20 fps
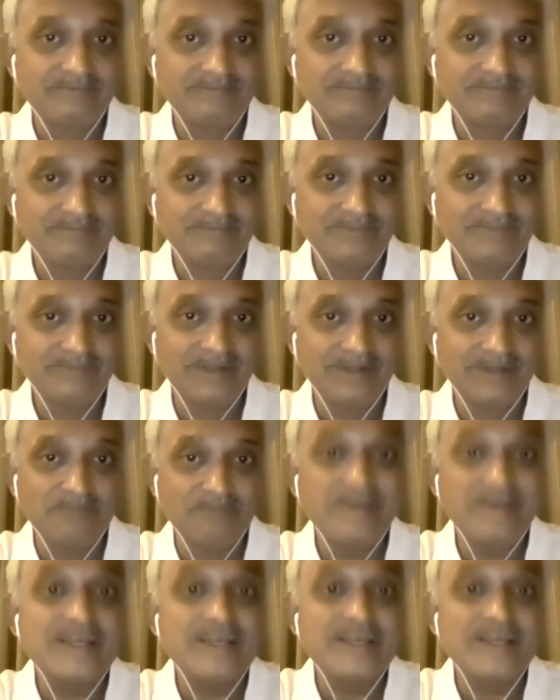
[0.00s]
the
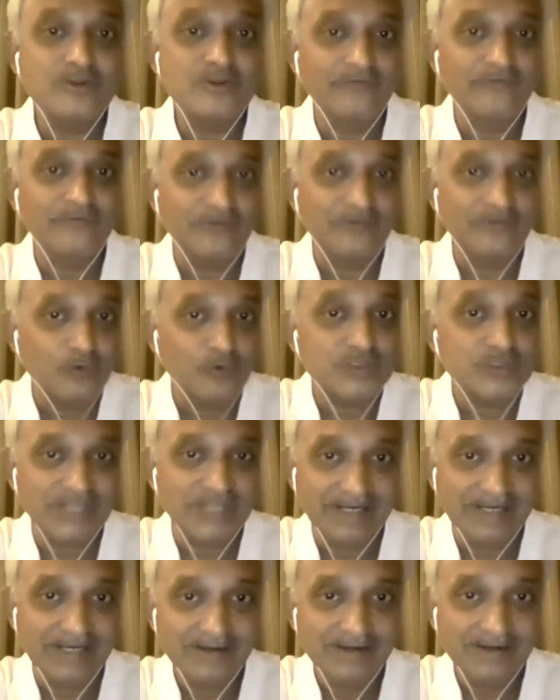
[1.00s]
base of the food
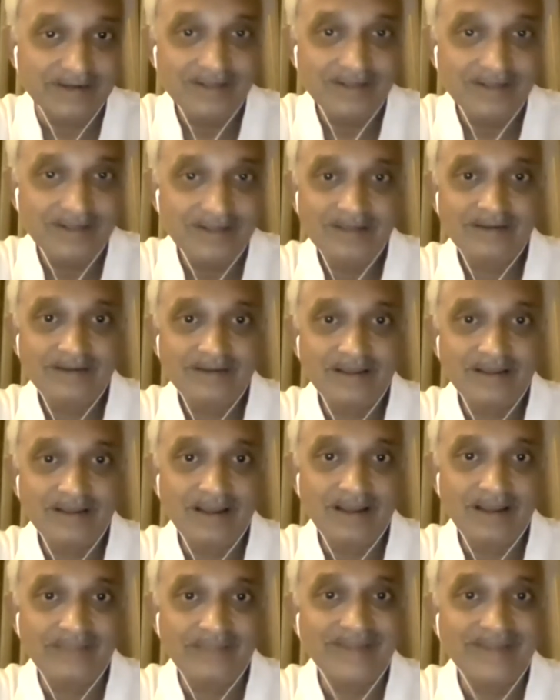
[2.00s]
chain.
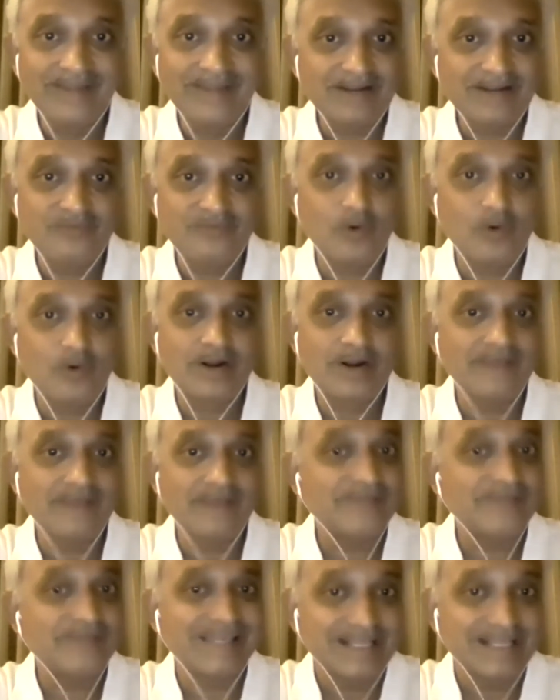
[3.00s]
And that is what
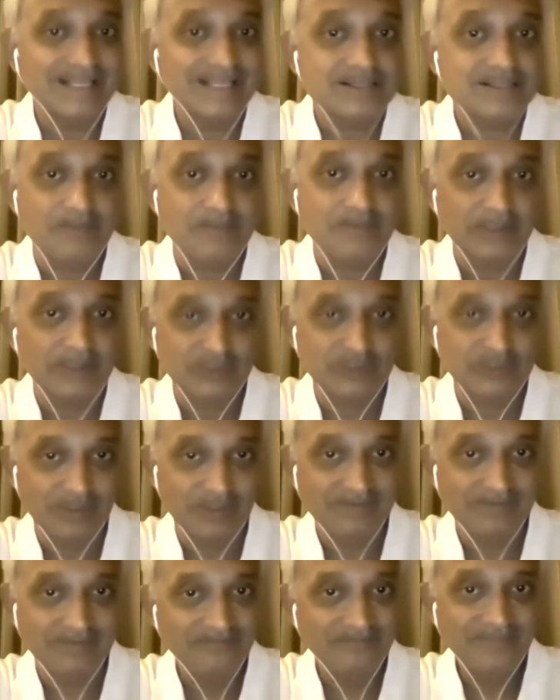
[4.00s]
everything else depends
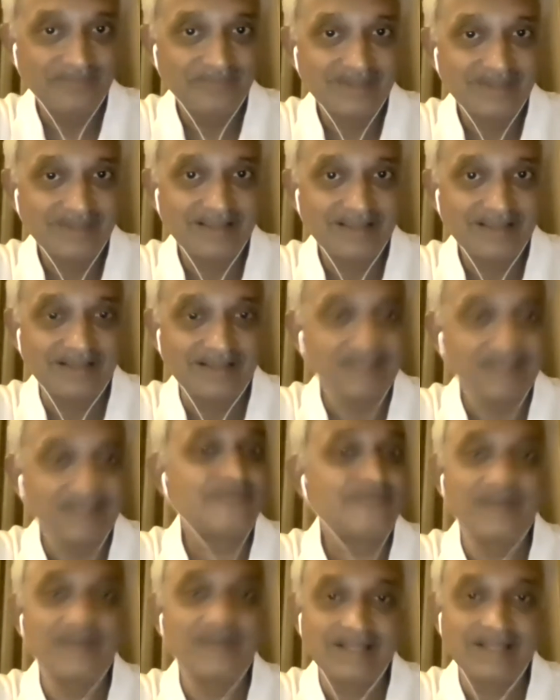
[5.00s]
on. And that's
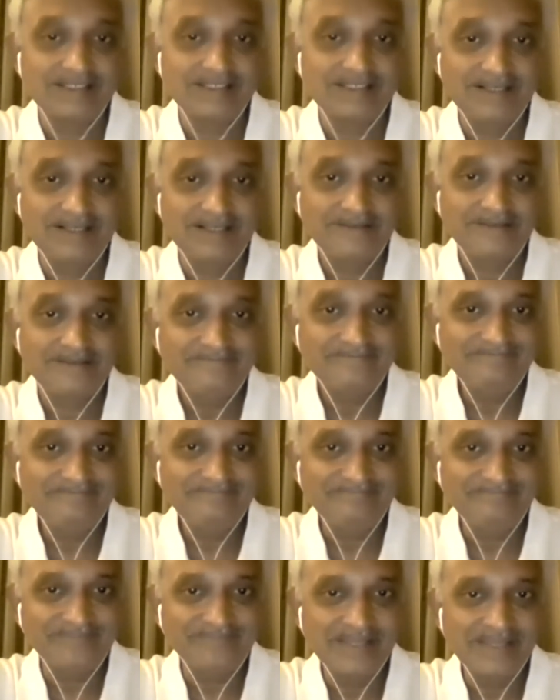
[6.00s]
fantastic.
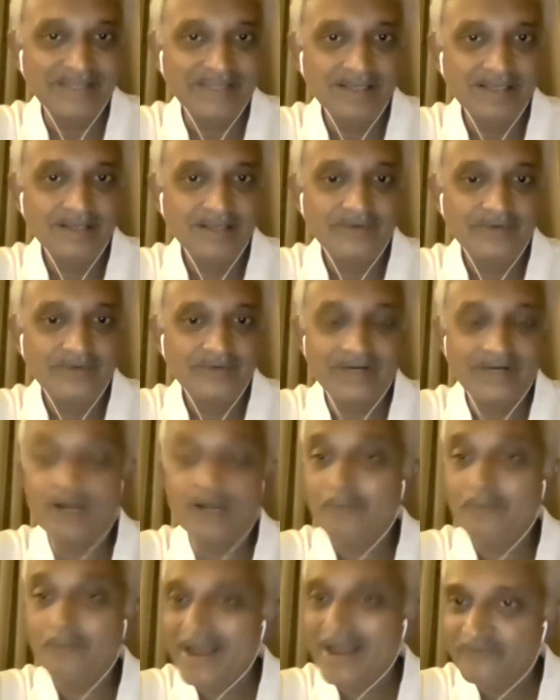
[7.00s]
Great. Now,
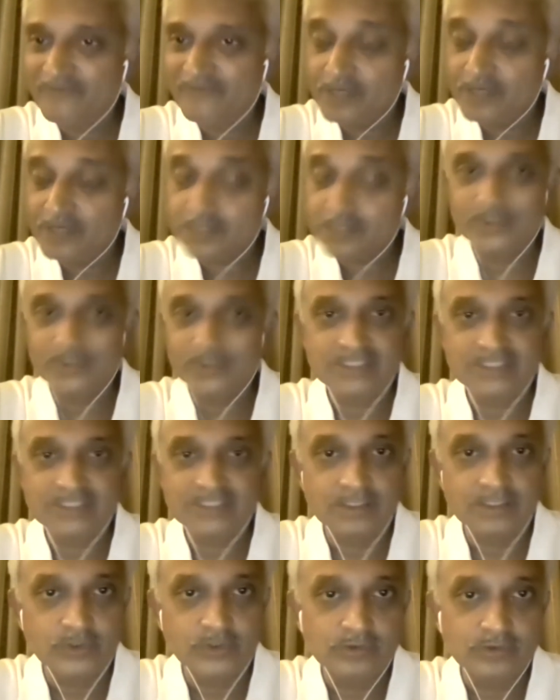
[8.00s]
my first question
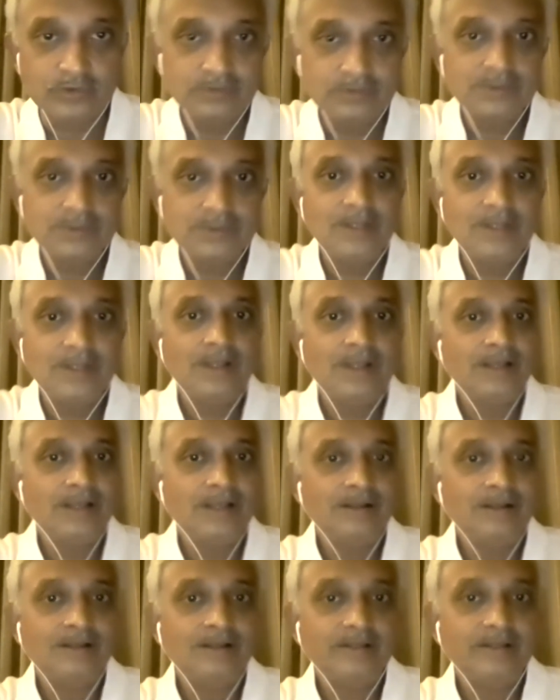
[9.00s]
to you. Thank you
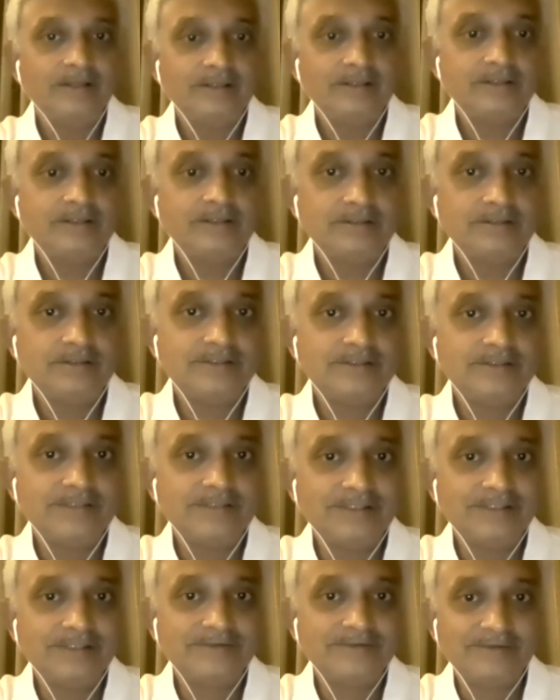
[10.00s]
so much.
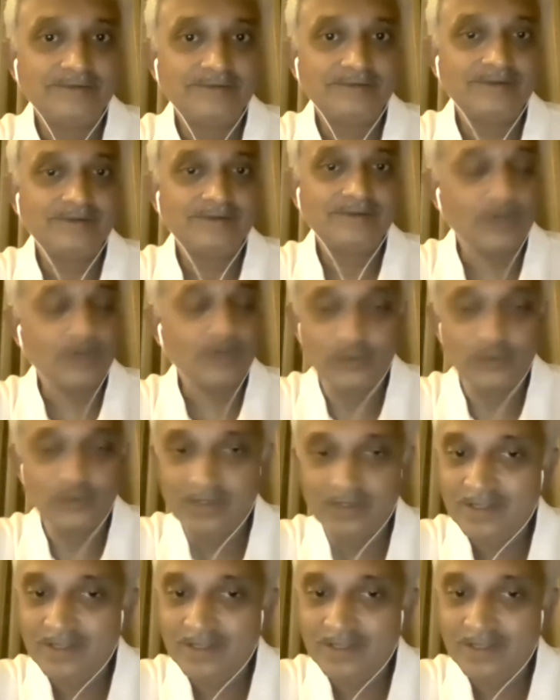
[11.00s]
Not yes. at all.